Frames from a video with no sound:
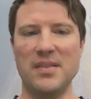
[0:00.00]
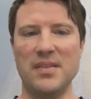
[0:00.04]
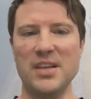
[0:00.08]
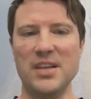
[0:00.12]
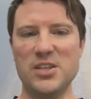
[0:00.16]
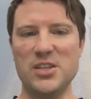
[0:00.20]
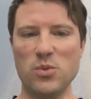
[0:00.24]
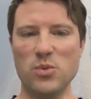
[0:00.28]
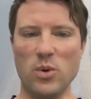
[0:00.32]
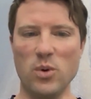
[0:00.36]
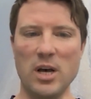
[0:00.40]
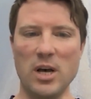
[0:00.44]

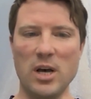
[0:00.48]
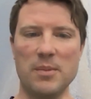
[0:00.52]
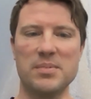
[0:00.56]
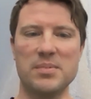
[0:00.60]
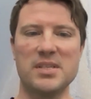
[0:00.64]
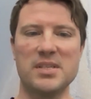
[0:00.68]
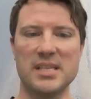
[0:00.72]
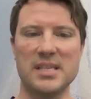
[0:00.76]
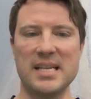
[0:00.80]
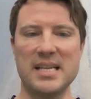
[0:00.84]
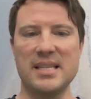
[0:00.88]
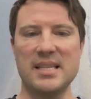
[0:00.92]
This will help
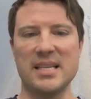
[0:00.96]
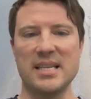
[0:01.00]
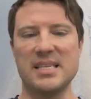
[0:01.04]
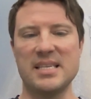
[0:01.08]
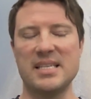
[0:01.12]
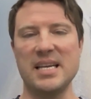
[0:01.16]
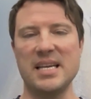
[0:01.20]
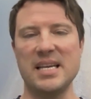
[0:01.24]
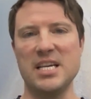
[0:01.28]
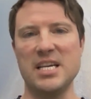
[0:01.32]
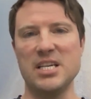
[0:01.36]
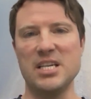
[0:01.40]
set the
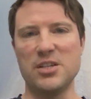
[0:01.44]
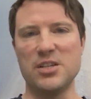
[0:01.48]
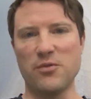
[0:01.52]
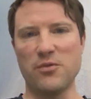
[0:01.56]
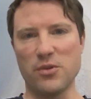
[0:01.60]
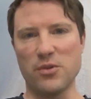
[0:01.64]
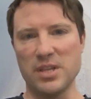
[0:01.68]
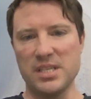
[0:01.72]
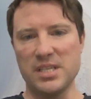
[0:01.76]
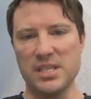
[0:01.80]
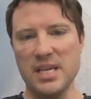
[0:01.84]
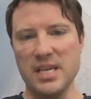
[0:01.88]
stage
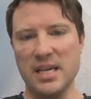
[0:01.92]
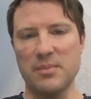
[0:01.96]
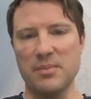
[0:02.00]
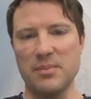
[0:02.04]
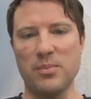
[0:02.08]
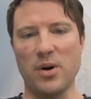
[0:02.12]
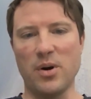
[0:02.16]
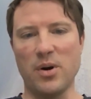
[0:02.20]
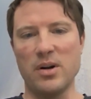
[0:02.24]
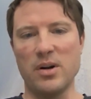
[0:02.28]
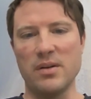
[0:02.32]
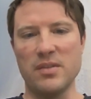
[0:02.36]
for the
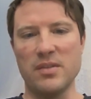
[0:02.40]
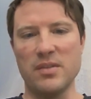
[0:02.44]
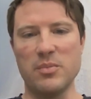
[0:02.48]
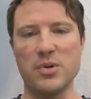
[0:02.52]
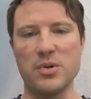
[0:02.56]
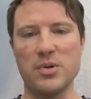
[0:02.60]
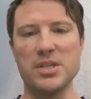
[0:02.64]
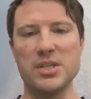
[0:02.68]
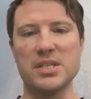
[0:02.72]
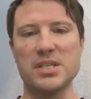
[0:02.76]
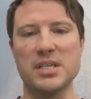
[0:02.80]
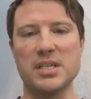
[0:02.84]
second part of the
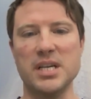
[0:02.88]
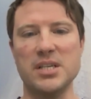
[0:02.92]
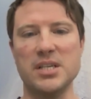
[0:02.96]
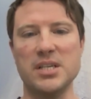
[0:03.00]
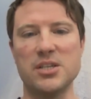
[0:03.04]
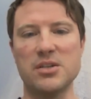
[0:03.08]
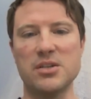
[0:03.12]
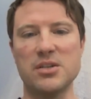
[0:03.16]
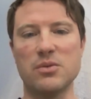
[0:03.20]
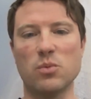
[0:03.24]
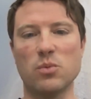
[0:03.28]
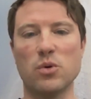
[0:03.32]

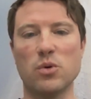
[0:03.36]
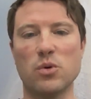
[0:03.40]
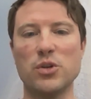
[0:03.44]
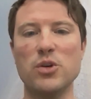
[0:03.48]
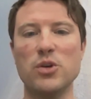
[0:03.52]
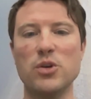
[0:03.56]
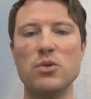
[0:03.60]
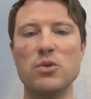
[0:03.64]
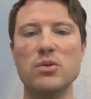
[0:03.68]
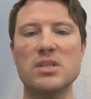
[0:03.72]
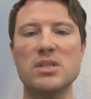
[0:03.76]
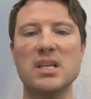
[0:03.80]
presentation. We'll
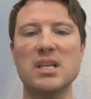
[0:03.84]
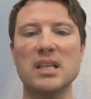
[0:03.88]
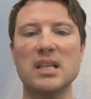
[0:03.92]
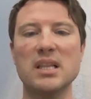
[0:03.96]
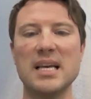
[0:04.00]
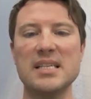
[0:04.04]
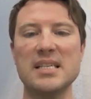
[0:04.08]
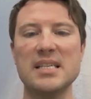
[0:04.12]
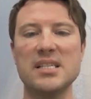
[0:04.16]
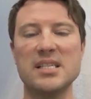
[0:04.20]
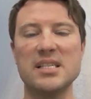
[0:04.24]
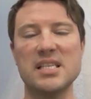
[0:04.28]
use the
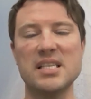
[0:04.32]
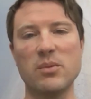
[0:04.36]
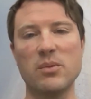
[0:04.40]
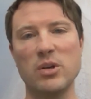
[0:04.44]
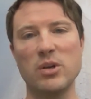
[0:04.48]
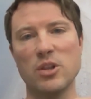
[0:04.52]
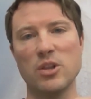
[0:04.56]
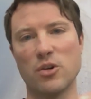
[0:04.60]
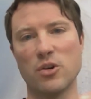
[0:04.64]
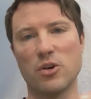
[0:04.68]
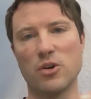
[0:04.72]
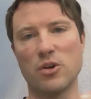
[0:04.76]
lessons that
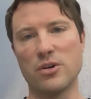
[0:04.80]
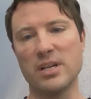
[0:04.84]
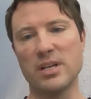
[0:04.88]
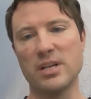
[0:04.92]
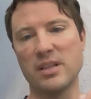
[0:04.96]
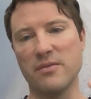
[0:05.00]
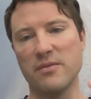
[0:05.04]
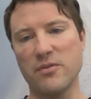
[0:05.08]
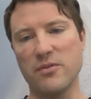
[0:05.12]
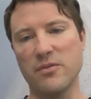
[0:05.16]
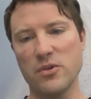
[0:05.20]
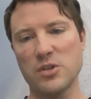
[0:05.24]
we learned
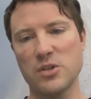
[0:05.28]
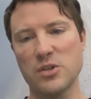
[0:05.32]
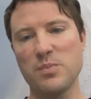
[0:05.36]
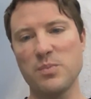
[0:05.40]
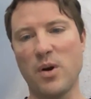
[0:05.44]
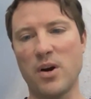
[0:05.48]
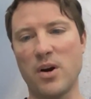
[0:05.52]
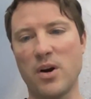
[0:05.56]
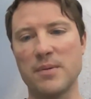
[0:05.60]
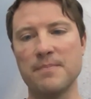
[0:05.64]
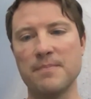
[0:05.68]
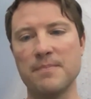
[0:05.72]
in the first
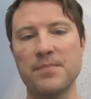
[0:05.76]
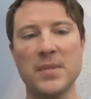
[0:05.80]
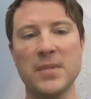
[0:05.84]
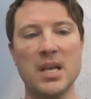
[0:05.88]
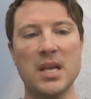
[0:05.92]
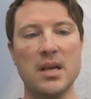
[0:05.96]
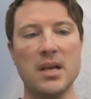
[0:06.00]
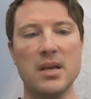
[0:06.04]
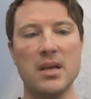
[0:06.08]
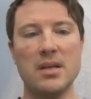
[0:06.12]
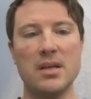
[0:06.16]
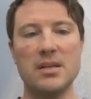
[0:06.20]
part
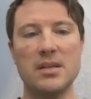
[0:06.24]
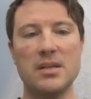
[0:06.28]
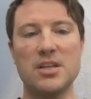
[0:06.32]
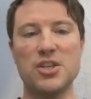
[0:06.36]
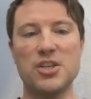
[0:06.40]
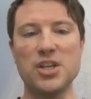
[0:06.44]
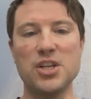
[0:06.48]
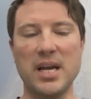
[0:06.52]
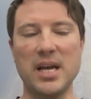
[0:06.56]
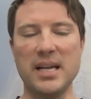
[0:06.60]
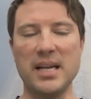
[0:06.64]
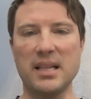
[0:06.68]
to
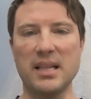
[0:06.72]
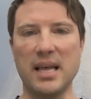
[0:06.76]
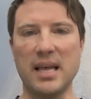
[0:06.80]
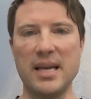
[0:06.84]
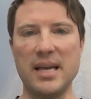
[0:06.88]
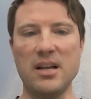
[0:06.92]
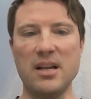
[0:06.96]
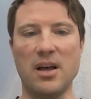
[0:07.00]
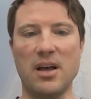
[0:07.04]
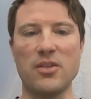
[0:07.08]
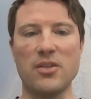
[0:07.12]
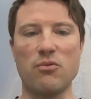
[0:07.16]
shine a
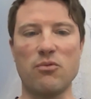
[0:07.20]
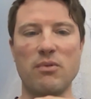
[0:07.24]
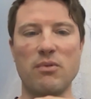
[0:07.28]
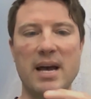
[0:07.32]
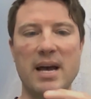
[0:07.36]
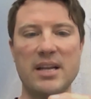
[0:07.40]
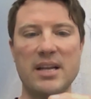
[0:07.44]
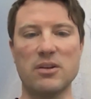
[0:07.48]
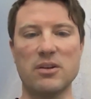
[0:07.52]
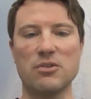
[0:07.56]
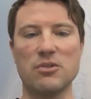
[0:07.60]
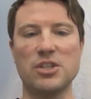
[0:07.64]
light on the
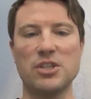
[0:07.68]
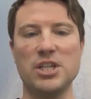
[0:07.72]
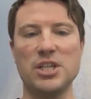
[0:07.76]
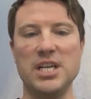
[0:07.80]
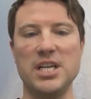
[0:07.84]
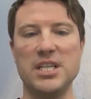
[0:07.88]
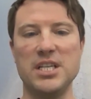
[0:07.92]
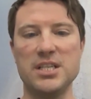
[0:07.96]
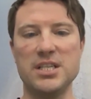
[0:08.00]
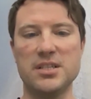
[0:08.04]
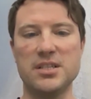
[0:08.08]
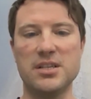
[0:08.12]
radical
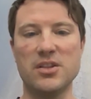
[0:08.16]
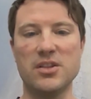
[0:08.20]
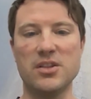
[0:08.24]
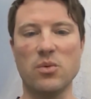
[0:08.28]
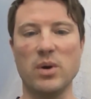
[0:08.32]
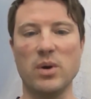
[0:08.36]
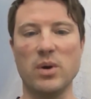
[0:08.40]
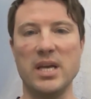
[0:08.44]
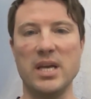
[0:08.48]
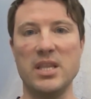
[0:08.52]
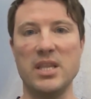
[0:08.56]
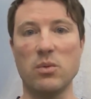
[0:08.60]
changes to the
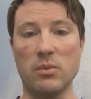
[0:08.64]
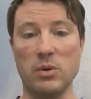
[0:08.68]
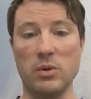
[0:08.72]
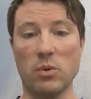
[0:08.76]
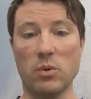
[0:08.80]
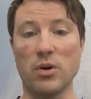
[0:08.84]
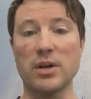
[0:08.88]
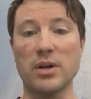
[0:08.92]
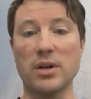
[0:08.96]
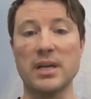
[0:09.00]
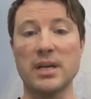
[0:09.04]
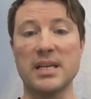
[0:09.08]
way that we
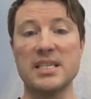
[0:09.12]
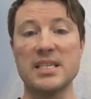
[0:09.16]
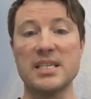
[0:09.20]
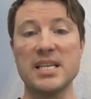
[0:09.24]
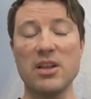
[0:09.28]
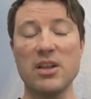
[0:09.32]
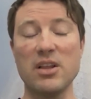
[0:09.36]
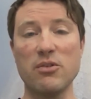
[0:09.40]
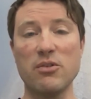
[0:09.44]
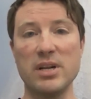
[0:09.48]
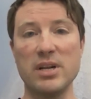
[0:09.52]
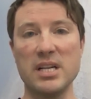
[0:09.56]
work,
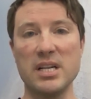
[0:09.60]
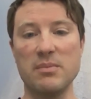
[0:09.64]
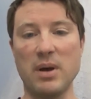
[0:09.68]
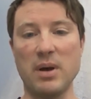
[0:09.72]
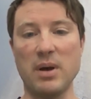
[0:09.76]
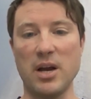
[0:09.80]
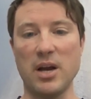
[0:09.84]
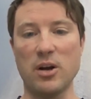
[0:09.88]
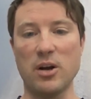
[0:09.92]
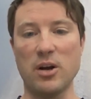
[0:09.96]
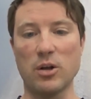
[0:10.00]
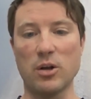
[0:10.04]
accelerated
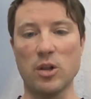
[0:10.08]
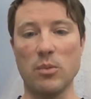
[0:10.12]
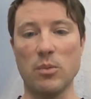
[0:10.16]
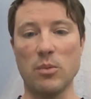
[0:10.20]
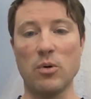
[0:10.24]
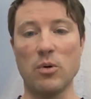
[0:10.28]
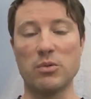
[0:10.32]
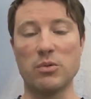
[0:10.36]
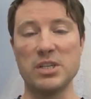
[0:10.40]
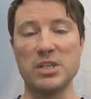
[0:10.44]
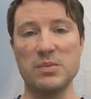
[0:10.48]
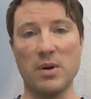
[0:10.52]
by our
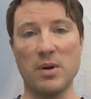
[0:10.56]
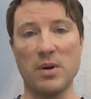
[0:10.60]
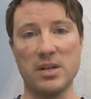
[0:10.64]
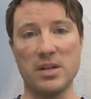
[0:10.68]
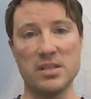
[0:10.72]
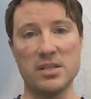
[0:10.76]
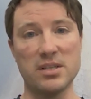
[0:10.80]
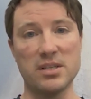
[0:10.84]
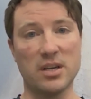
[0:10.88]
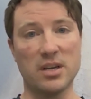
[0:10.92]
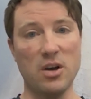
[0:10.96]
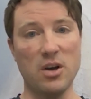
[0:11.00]
global
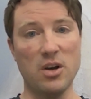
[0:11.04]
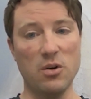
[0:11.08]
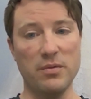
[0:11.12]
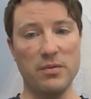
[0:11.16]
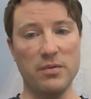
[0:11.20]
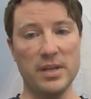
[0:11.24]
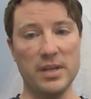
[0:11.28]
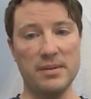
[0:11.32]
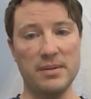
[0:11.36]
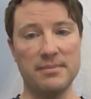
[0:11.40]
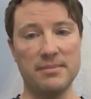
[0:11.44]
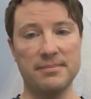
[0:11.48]
response to
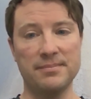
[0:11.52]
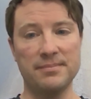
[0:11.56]
COVID.